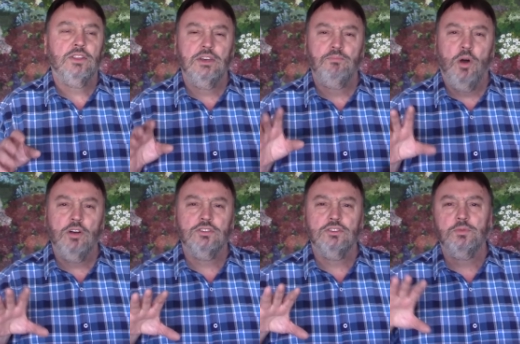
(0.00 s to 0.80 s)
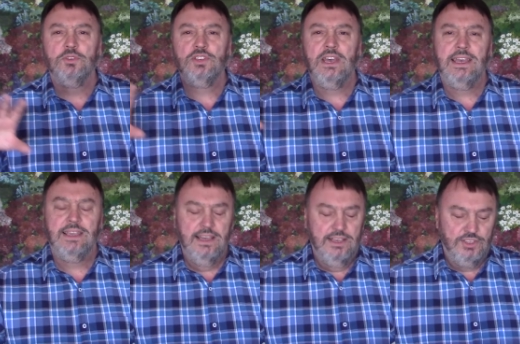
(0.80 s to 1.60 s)
the apostles were
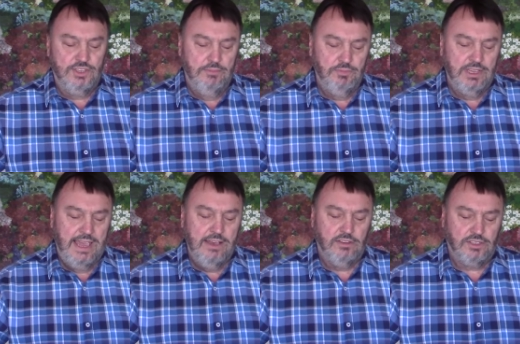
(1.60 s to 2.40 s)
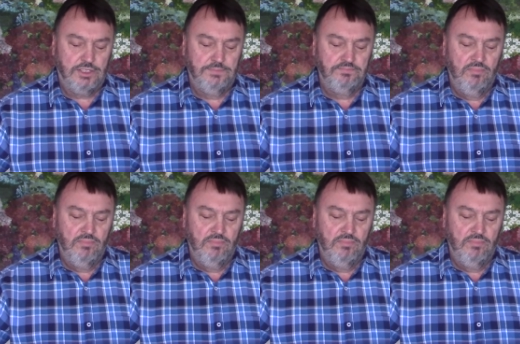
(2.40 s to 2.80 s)
saying something else.